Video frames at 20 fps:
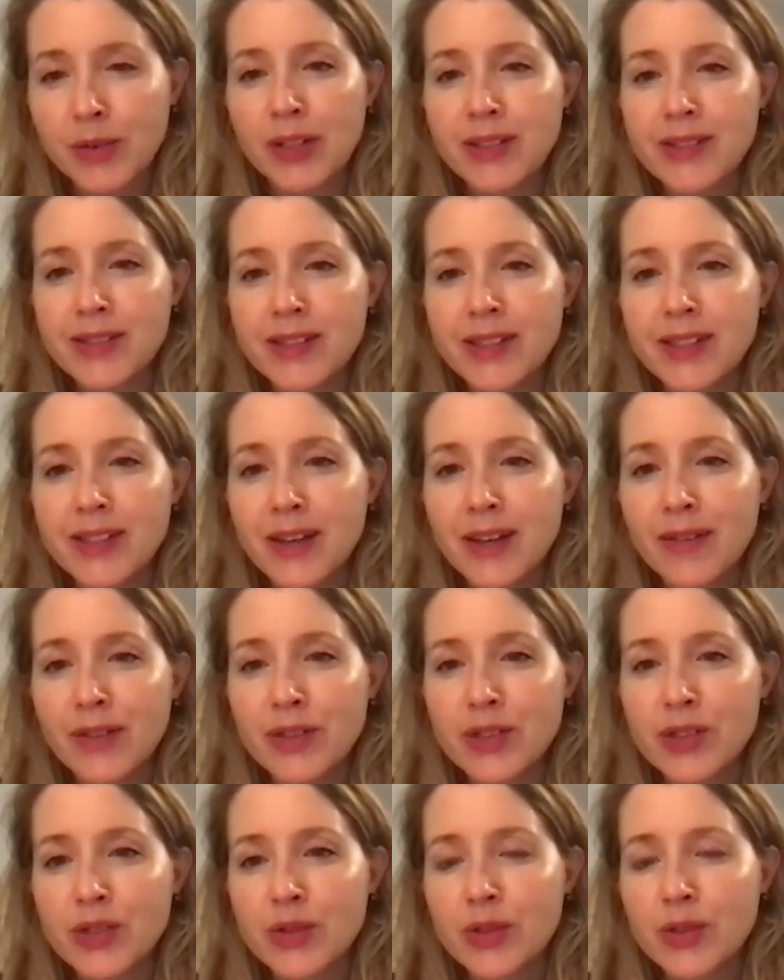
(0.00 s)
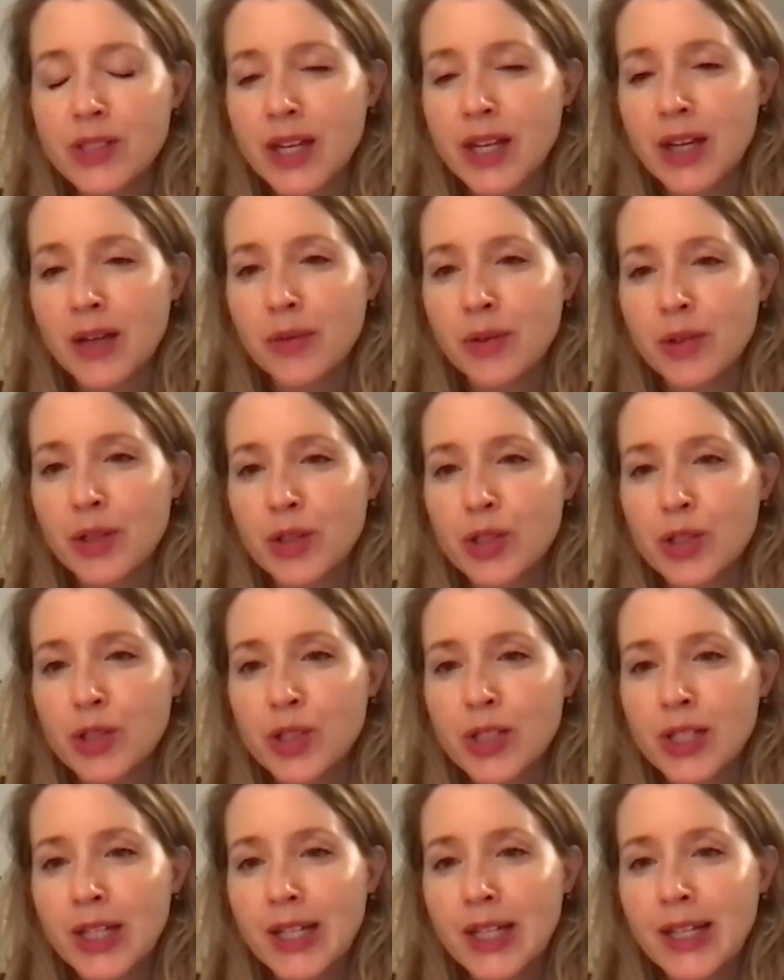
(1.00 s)
or these these efforts to
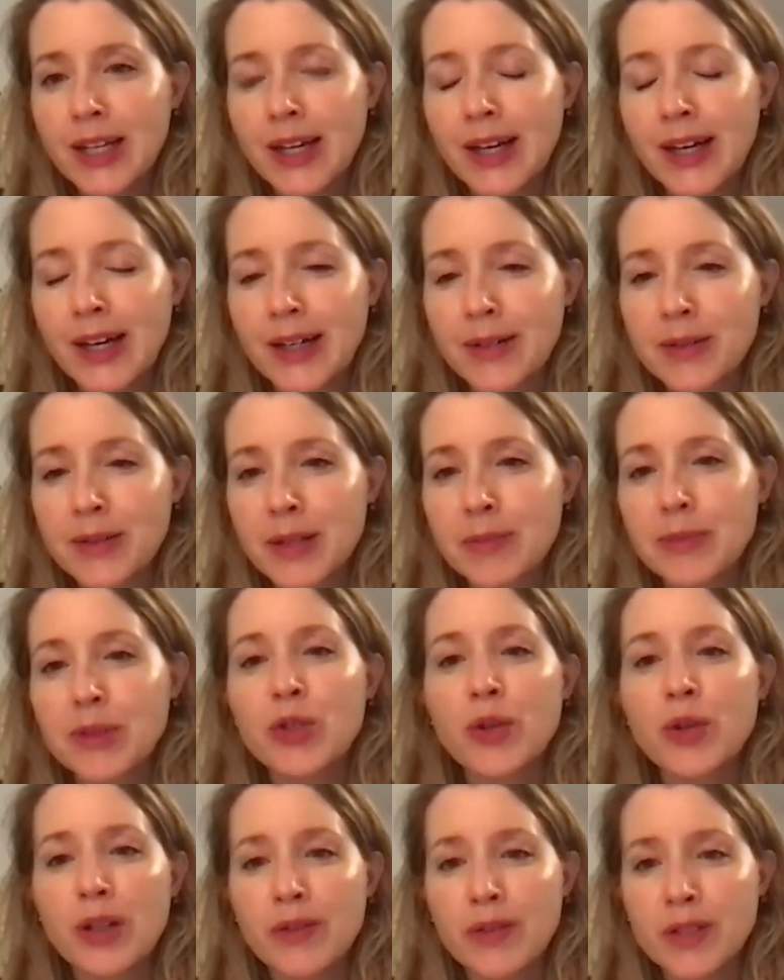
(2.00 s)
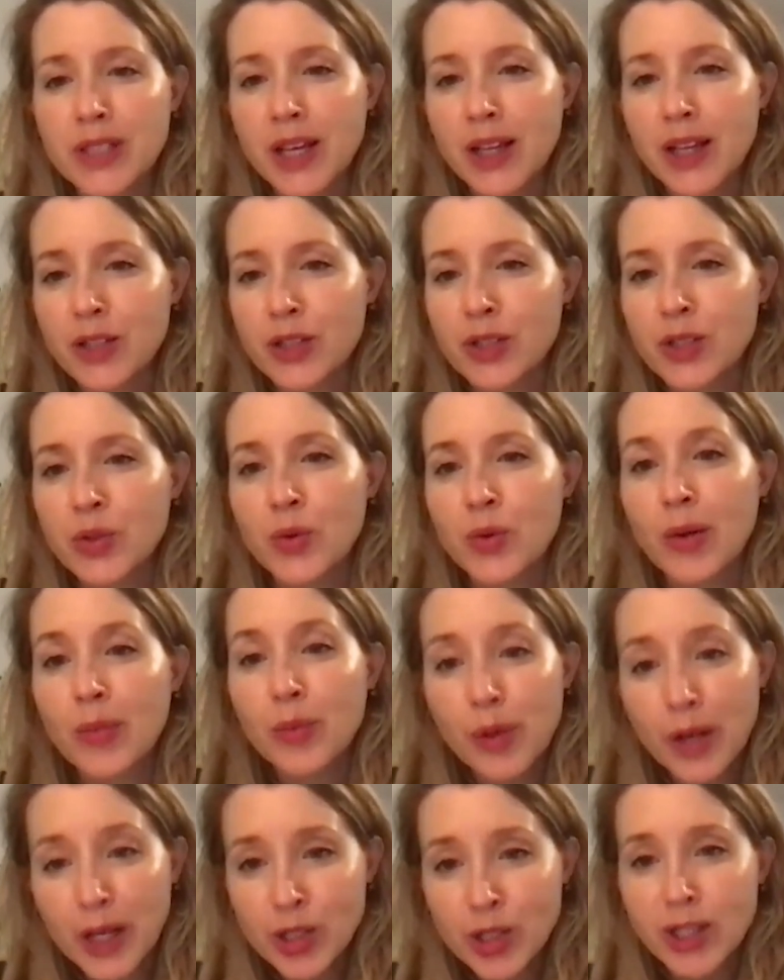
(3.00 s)
establish uh, some degree of intelligence
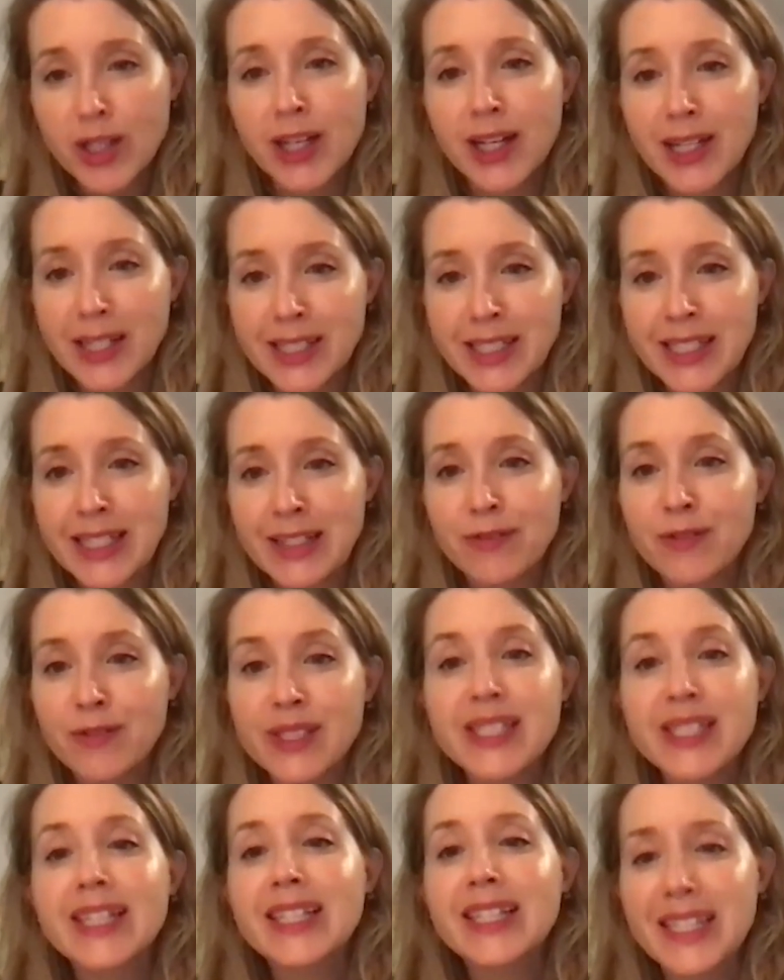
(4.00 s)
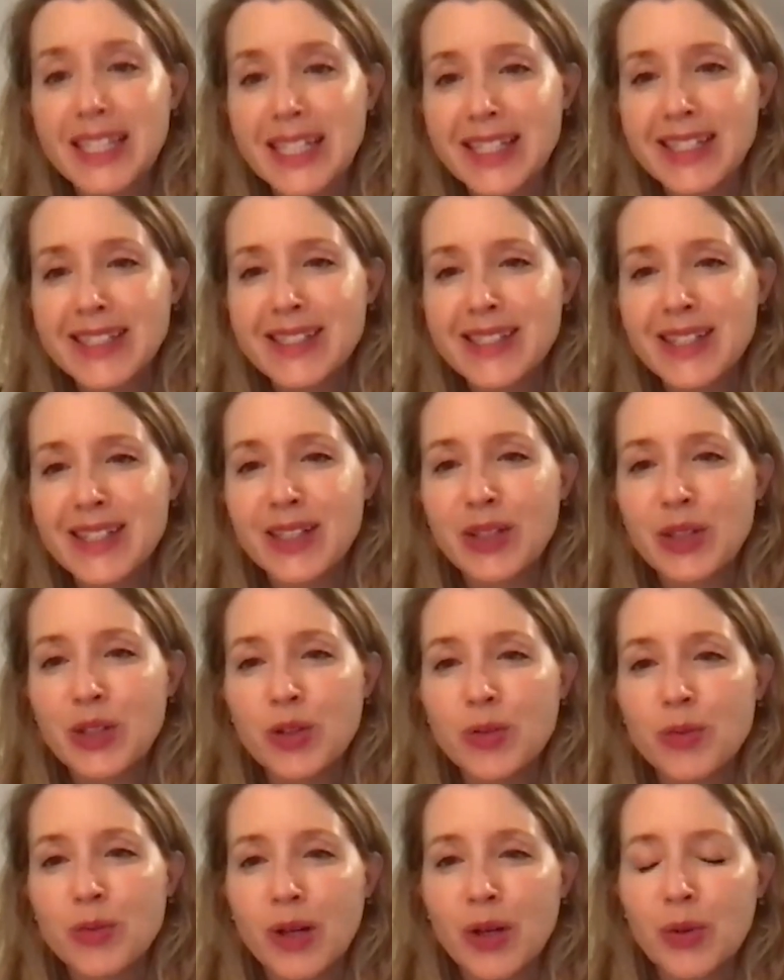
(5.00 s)
cooperation and indeed facilities in
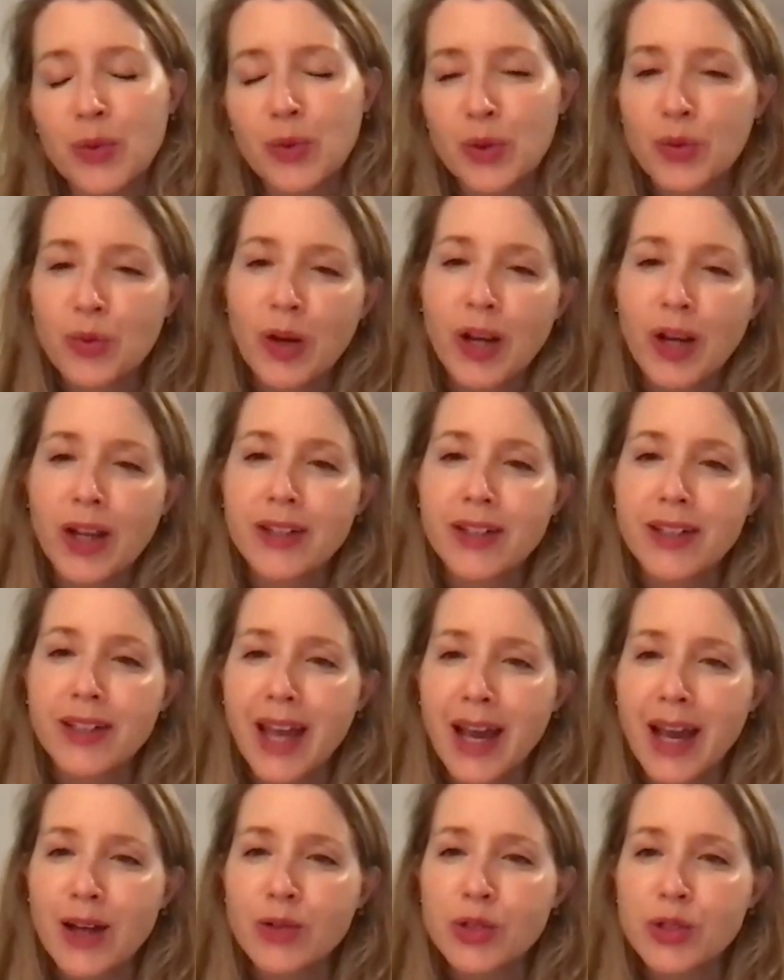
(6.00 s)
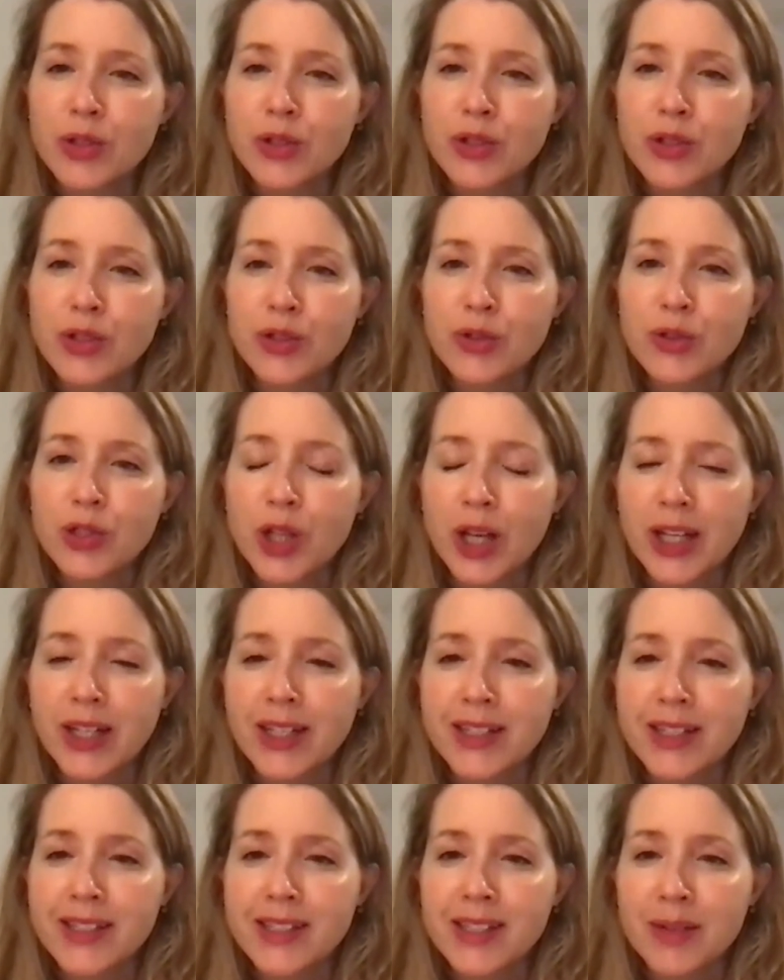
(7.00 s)
Cuba would run counter to
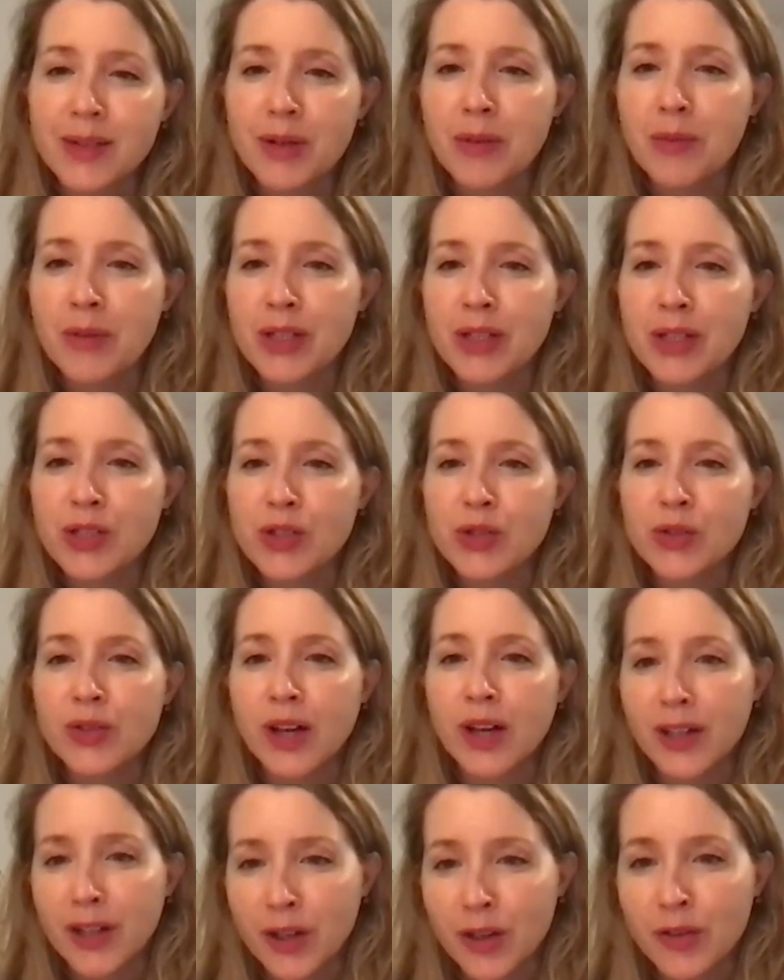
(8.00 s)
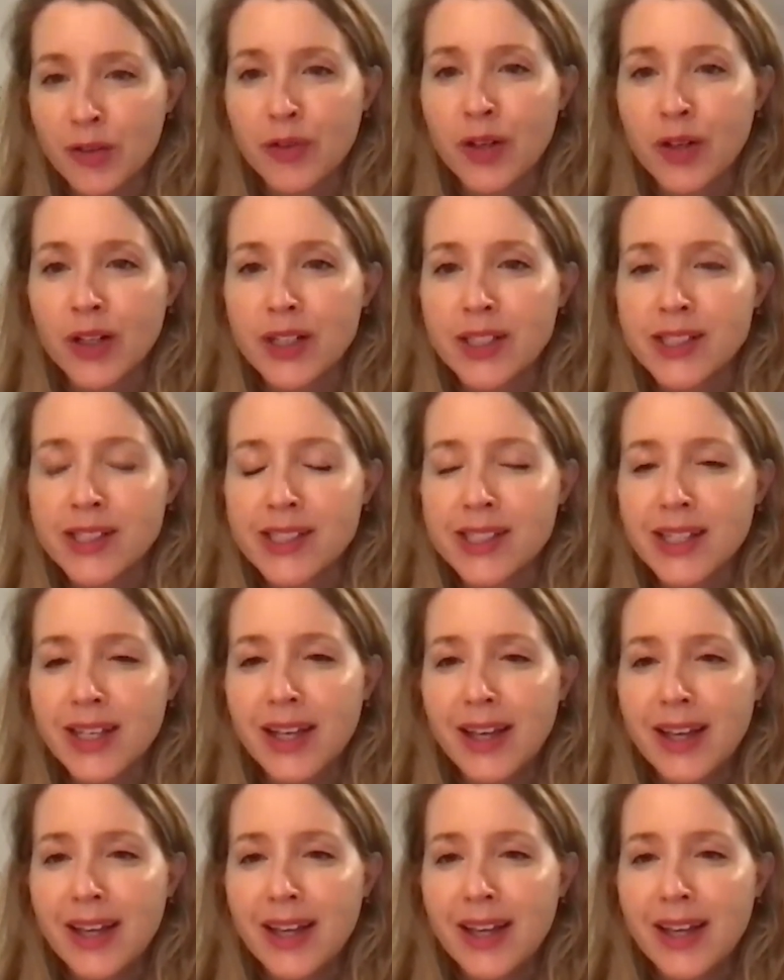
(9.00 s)
China's commitment to non-interference